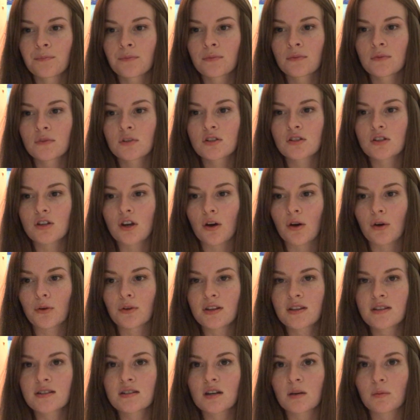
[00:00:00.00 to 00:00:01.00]
So
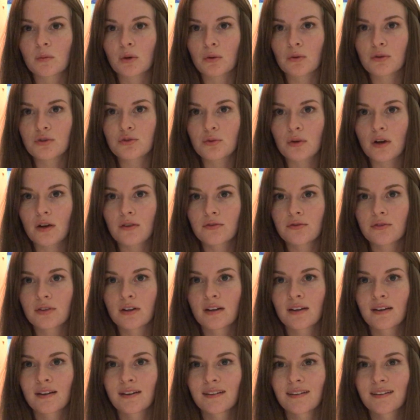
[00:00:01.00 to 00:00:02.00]
this summer was rough.
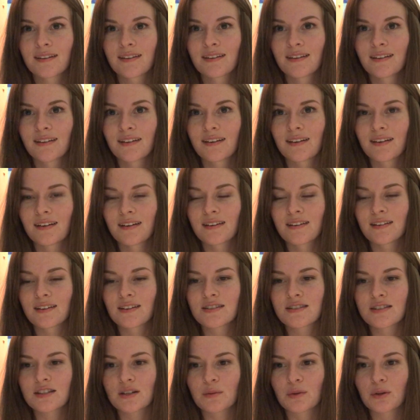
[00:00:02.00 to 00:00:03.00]
This
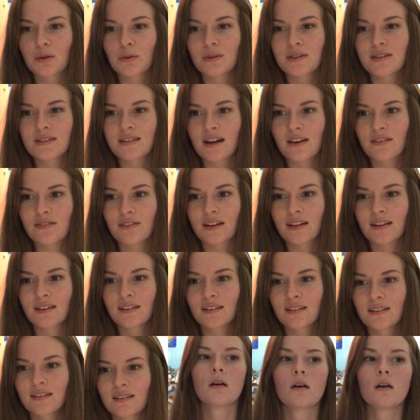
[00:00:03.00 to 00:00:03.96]
summer was not fun.